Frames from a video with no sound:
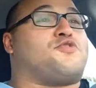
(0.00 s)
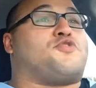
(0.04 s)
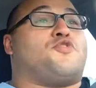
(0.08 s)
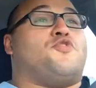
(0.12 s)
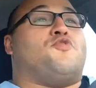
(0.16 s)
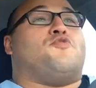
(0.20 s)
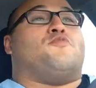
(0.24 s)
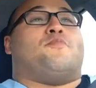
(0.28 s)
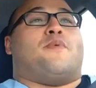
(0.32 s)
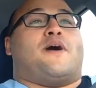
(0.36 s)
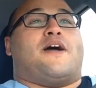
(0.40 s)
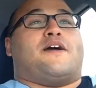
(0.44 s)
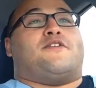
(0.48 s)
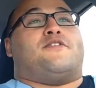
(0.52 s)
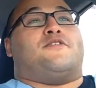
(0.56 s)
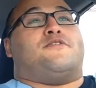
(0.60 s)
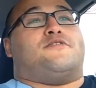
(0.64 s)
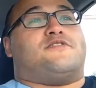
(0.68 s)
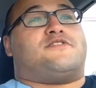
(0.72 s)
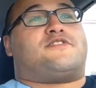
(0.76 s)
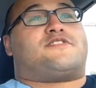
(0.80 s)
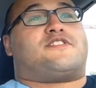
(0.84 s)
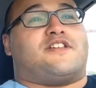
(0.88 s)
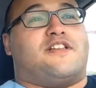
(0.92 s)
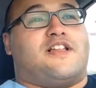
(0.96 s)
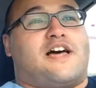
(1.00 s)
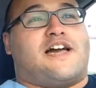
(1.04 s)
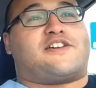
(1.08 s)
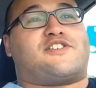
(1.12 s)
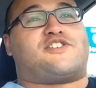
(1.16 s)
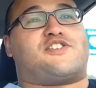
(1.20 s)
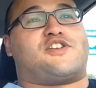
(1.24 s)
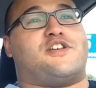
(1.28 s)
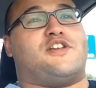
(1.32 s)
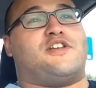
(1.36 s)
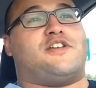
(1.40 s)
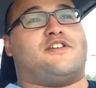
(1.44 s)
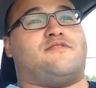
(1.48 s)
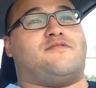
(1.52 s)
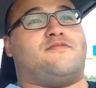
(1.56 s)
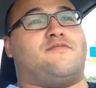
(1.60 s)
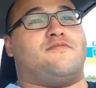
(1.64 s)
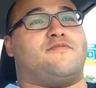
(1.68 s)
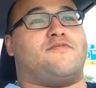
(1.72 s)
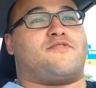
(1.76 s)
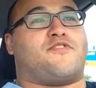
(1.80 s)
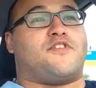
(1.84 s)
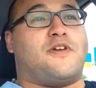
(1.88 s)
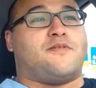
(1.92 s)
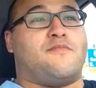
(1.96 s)
toot my own selection
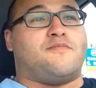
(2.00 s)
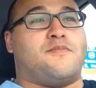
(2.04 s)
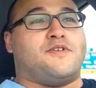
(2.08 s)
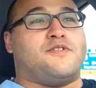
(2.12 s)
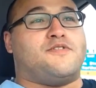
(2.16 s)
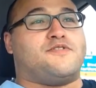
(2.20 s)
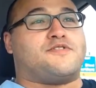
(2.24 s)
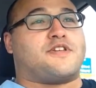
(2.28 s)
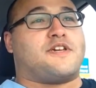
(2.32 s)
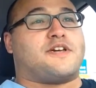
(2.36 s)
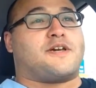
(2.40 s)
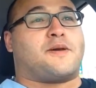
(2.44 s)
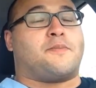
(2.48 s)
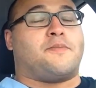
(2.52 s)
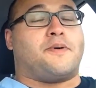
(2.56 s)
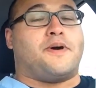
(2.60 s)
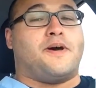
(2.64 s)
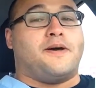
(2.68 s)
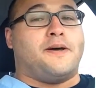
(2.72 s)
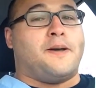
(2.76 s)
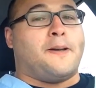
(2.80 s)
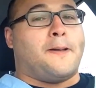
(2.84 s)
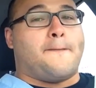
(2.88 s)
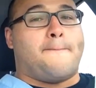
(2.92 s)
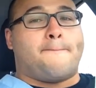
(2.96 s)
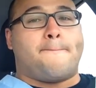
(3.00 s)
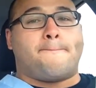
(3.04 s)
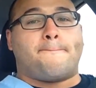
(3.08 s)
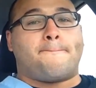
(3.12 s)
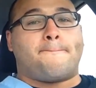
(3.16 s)
and theme music, but